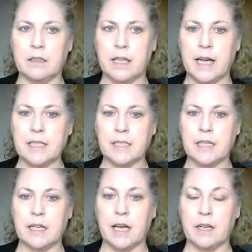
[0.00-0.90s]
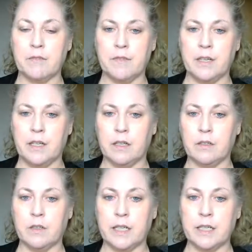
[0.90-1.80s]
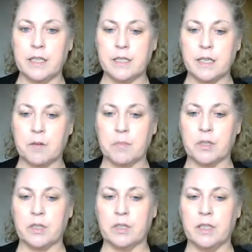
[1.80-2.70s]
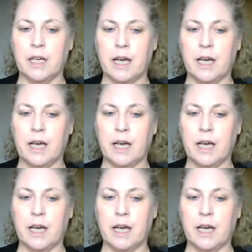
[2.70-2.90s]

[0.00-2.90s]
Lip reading: last had a video in December.